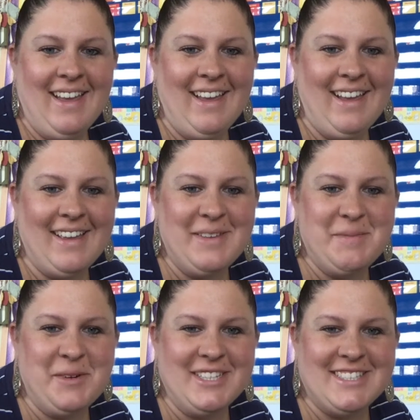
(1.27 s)
Hi,
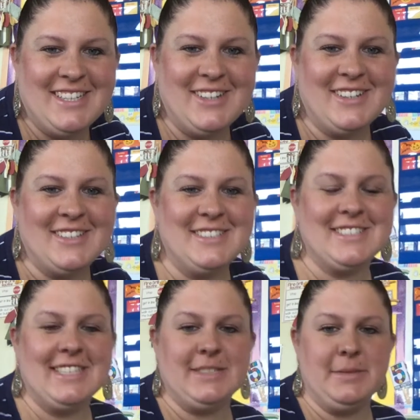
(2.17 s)
boys and girls.
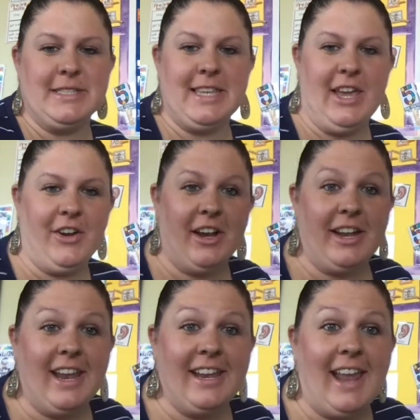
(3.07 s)
It's Miss
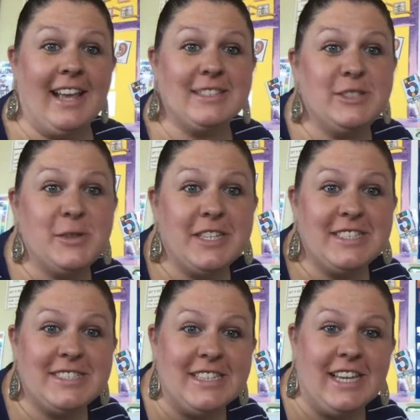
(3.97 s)
Karen, and as you can
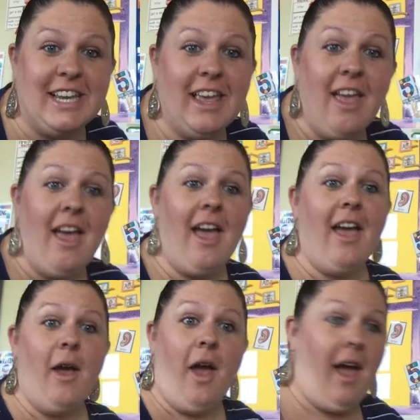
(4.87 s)
see,
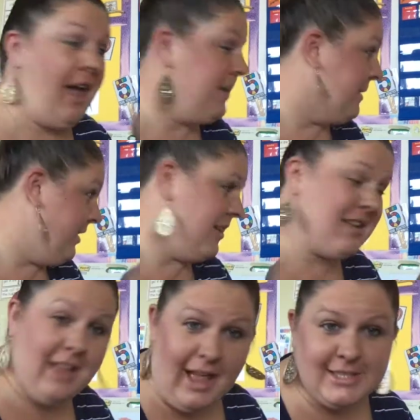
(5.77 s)
I'm in our
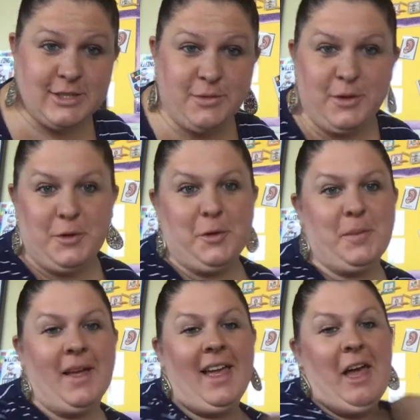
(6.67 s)

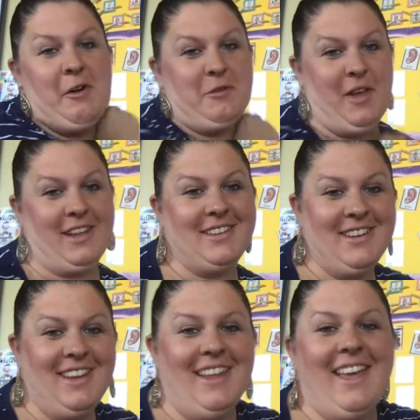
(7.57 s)
classroom. How fun.
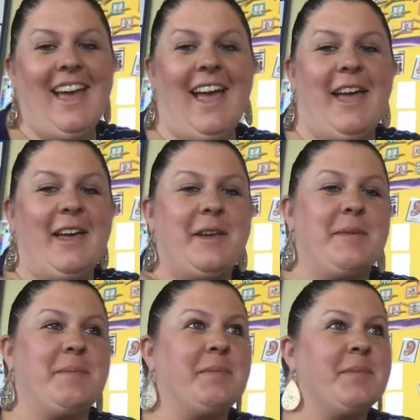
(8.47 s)

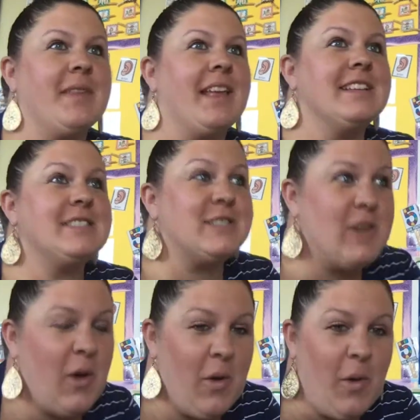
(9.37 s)
Um,
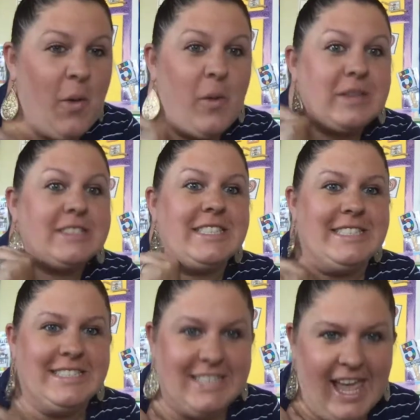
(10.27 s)
so
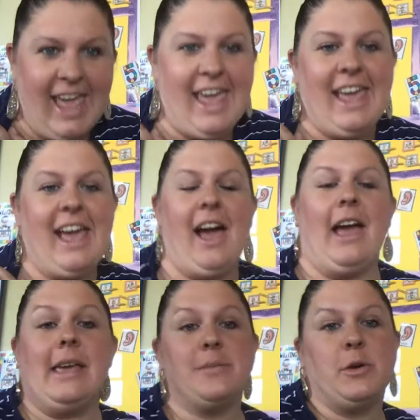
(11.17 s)
today
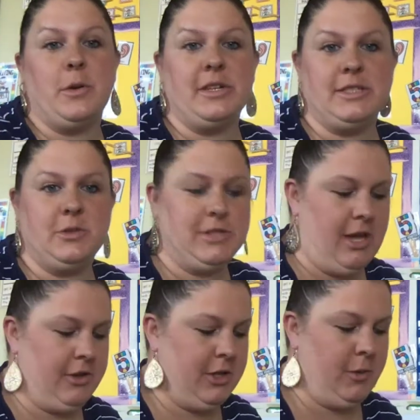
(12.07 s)
I'm going to
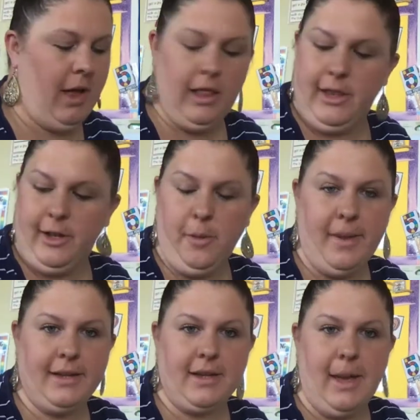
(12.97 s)
tell you a little
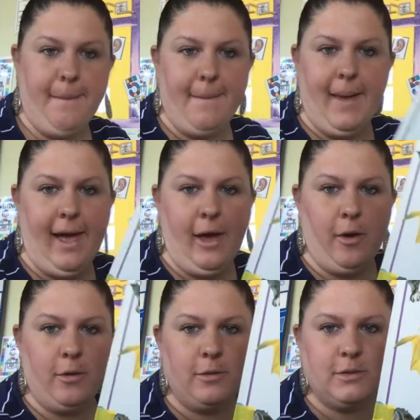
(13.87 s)
bit
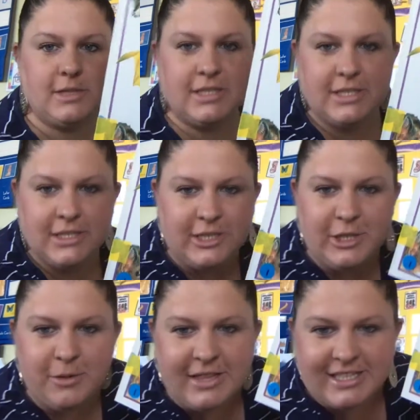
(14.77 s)
about, do you
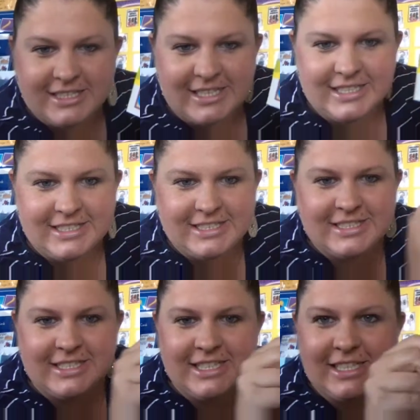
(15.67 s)
know what this is?